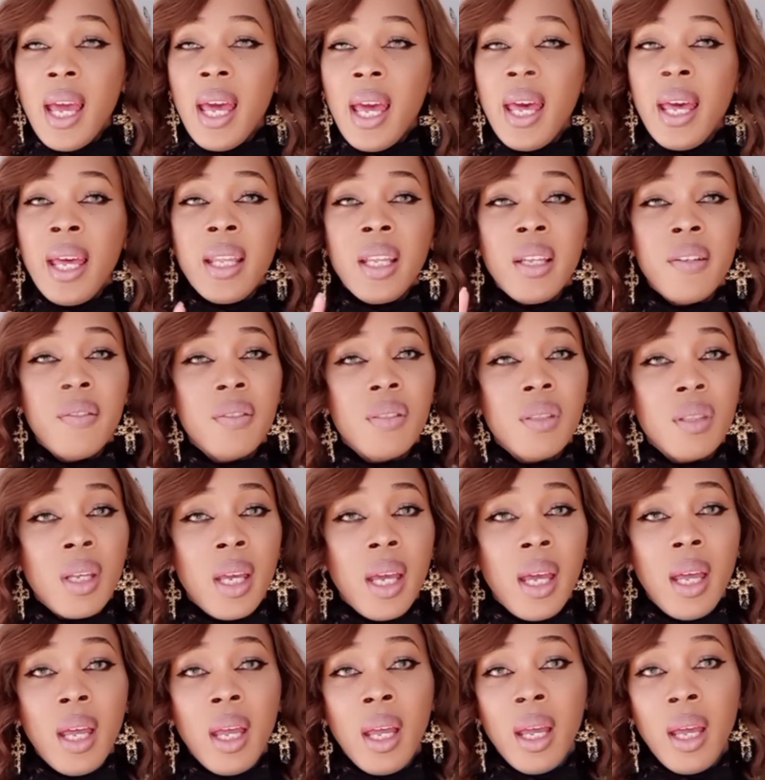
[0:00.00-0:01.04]
And
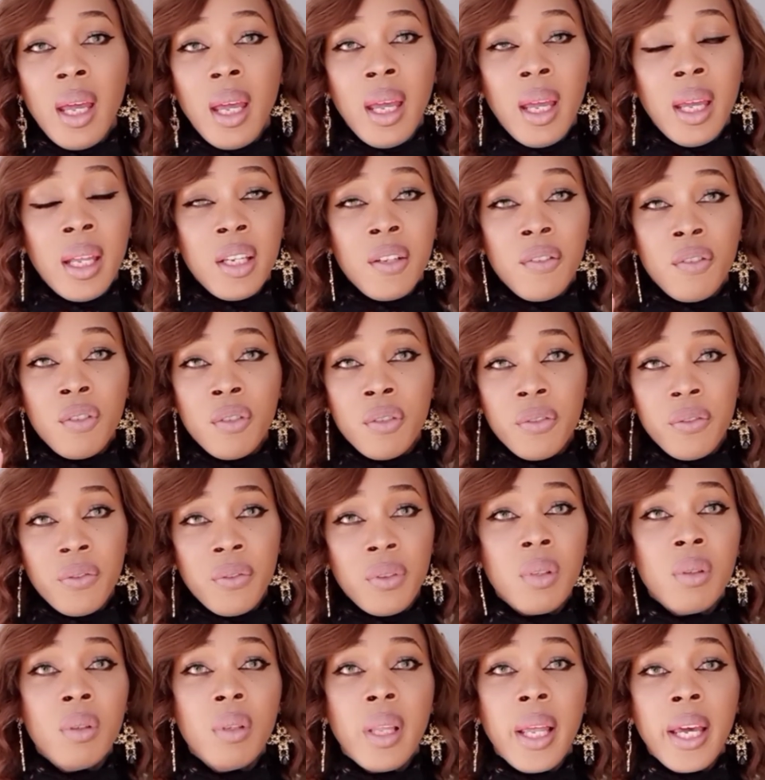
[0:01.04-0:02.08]
if you
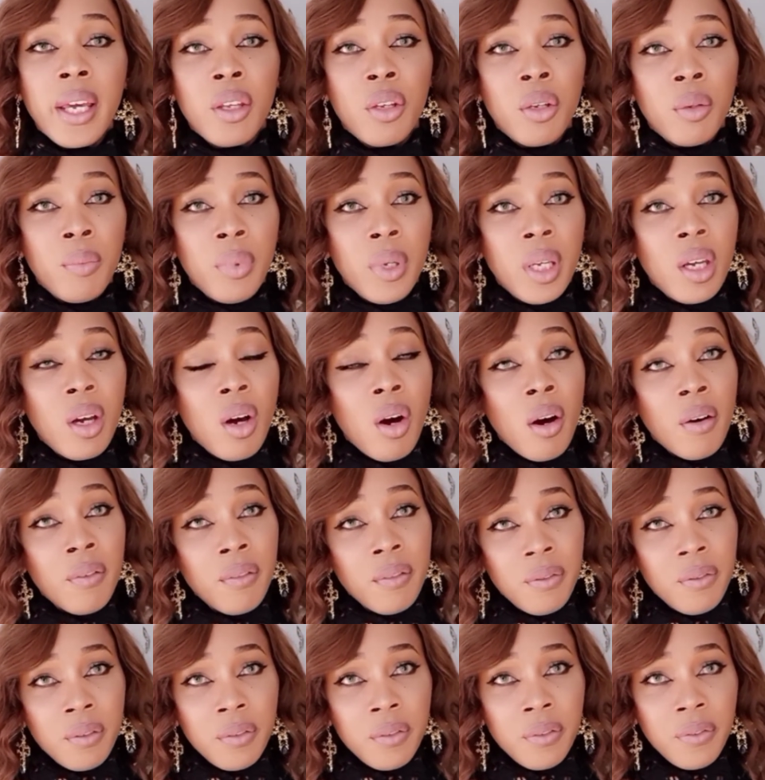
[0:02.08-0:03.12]
feel like you're being
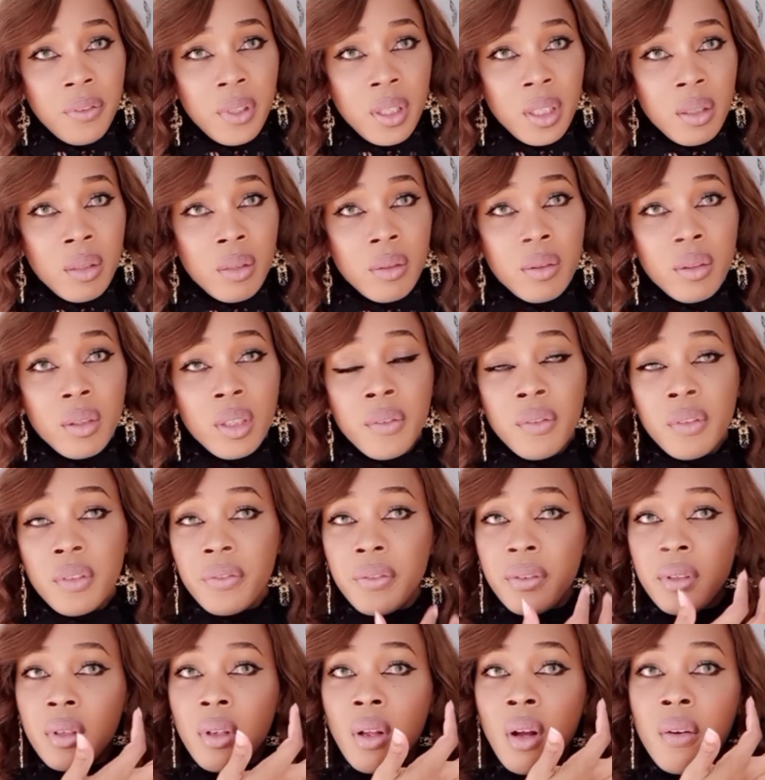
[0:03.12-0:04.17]
unfulfilled, if you
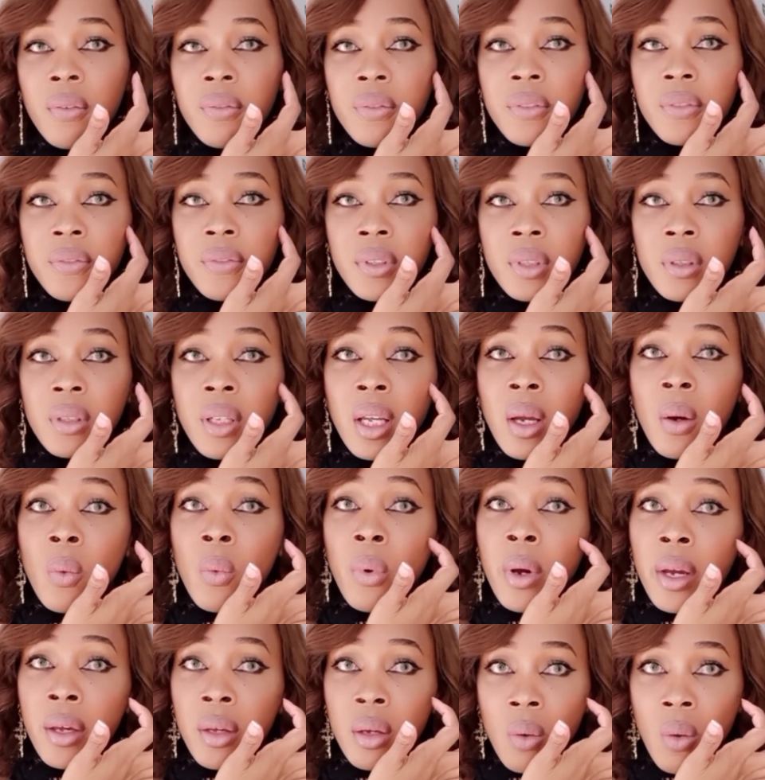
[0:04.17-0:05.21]
feel unfulfilled at
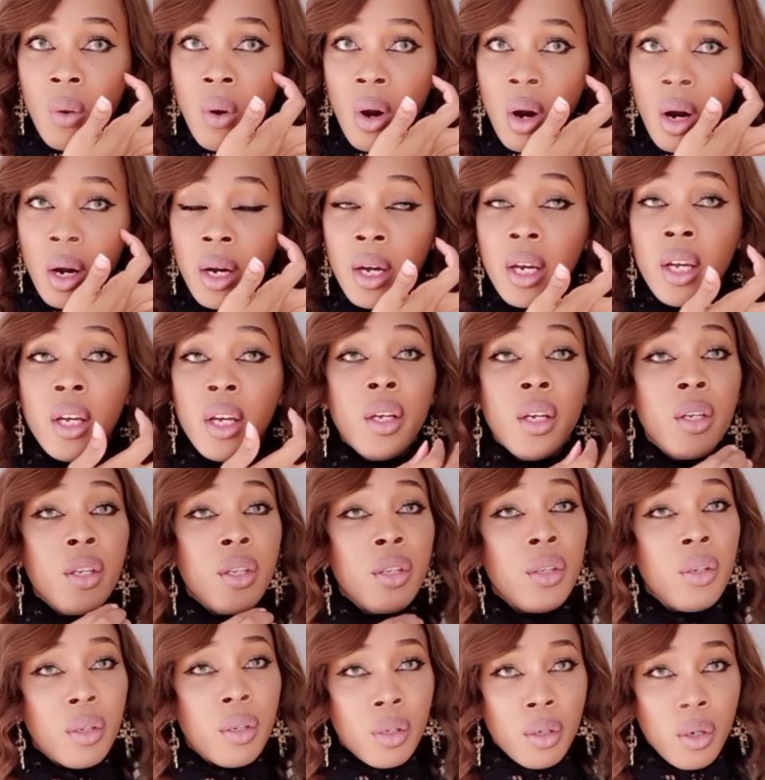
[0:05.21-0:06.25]
where you are,
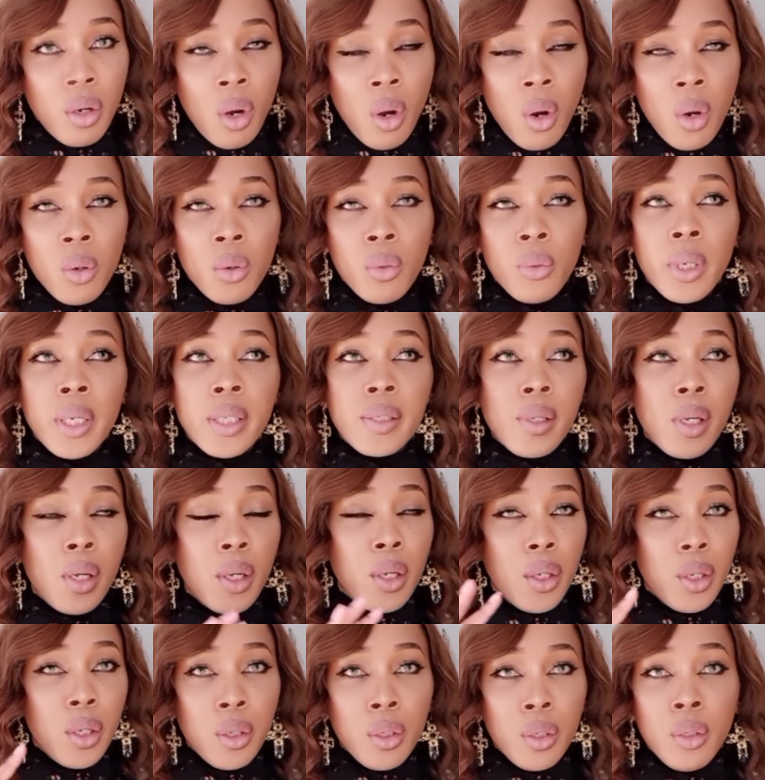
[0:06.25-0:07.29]
you can always
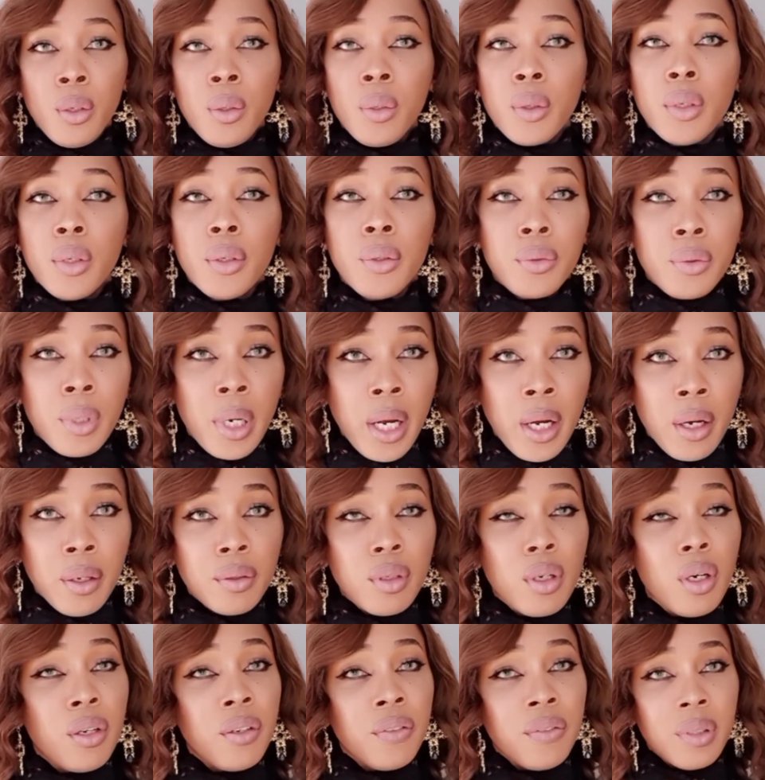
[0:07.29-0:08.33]
look around
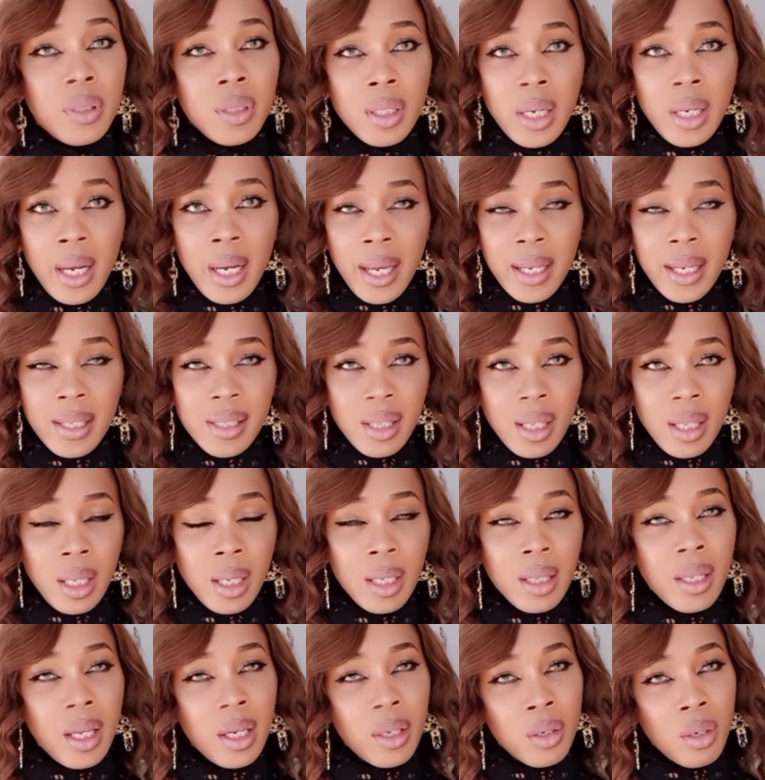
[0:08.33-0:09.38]
for the next
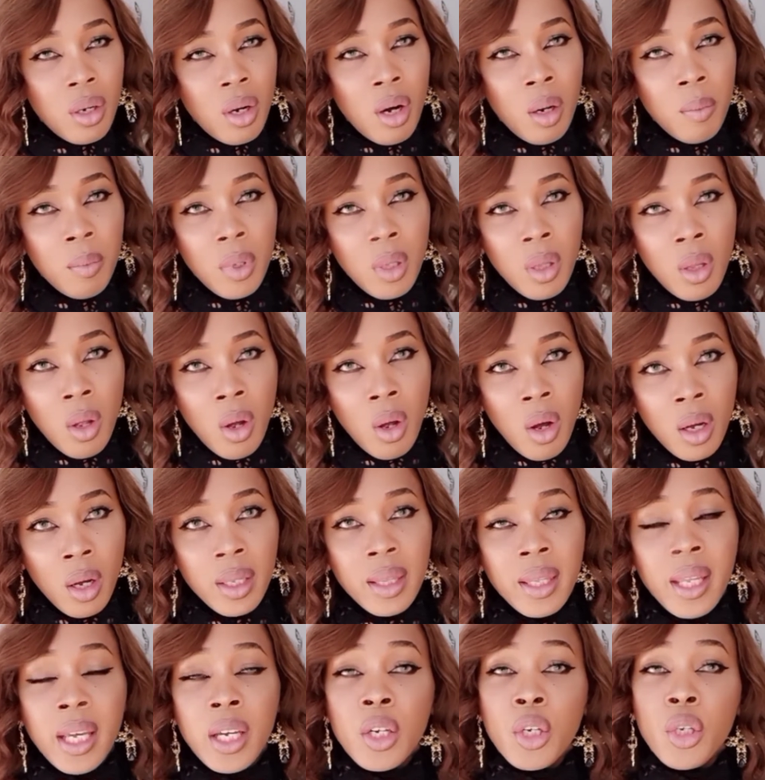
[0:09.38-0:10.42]
thing that could come along
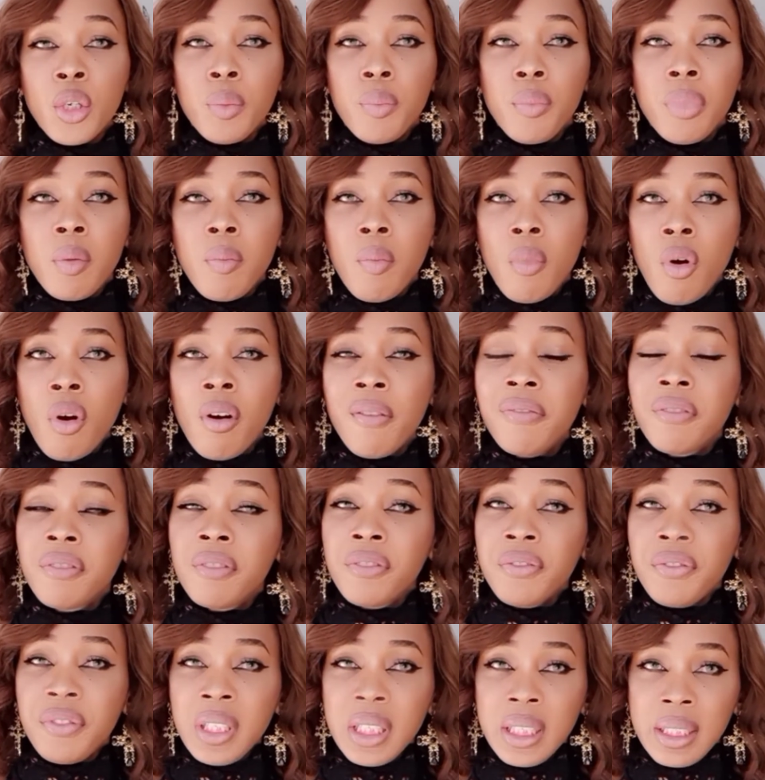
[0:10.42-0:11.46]
that could be more
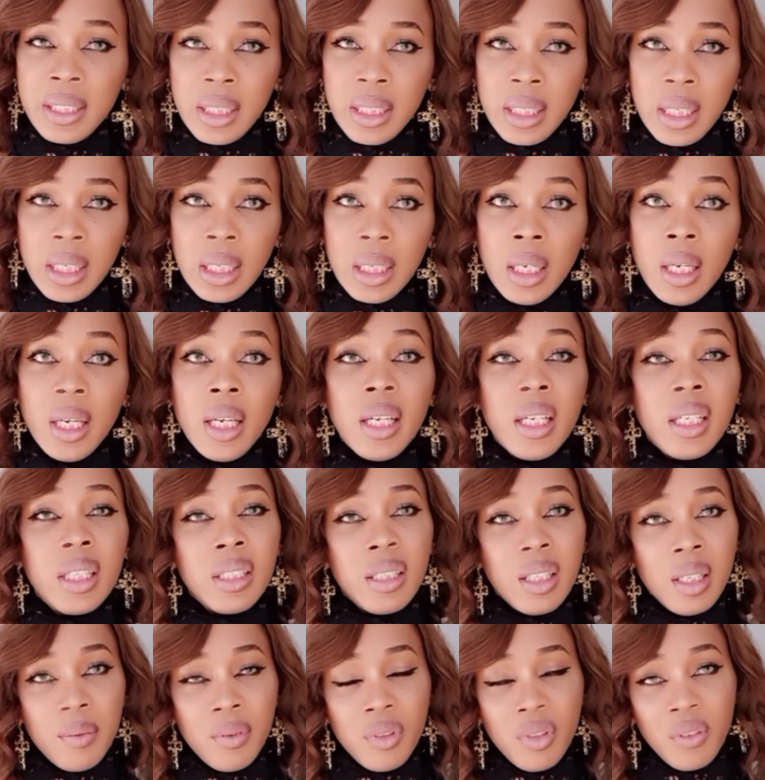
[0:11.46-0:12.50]
fulfilling in
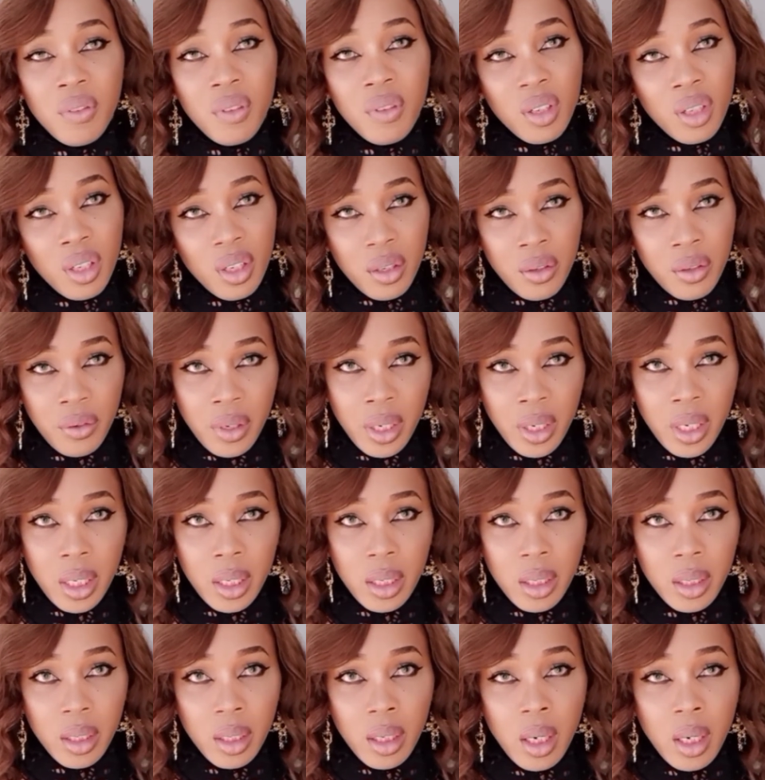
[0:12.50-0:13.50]
terms of your career.